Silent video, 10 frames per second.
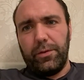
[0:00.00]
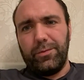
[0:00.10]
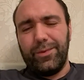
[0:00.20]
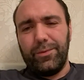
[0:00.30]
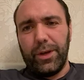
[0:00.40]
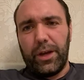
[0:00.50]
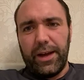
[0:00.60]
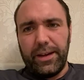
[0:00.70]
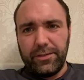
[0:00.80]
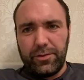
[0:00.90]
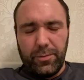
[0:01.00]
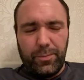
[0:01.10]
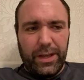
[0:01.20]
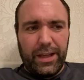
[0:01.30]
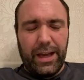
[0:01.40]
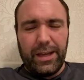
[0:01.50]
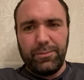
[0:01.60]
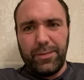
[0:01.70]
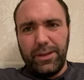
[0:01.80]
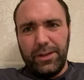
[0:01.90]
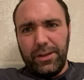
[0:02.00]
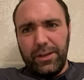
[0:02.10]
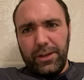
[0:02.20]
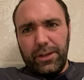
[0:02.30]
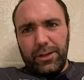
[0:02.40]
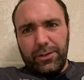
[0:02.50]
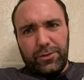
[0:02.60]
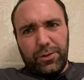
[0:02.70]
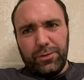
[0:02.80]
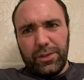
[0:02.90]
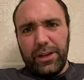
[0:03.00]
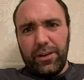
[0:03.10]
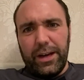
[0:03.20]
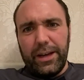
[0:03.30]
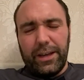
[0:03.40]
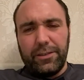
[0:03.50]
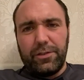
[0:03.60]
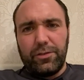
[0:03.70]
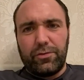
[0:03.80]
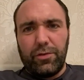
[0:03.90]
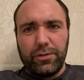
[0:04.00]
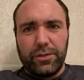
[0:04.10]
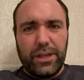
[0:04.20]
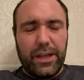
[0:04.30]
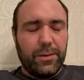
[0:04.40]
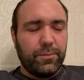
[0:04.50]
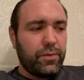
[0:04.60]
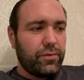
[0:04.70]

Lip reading: And we're going into a big game Tuesday night against a strong team.